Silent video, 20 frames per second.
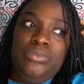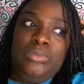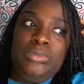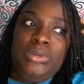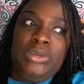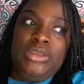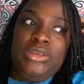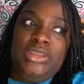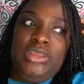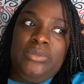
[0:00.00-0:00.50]

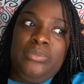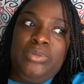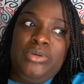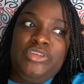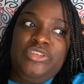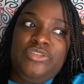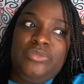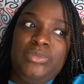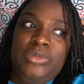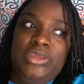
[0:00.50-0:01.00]
but it
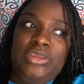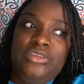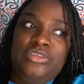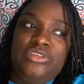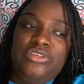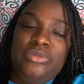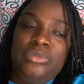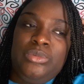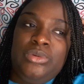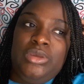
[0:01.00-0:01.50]
pushed me
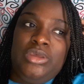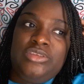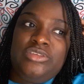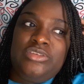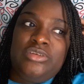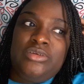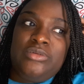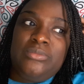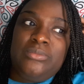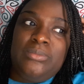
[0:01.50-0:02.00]
into a
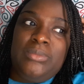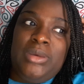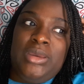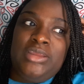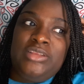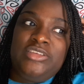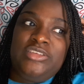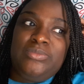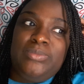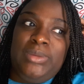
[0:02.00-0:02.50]
certain
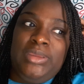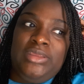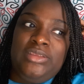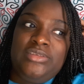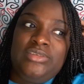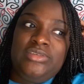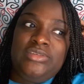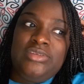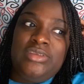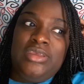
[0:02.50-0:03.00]
mind
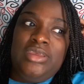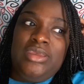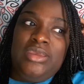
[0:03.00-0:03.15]
space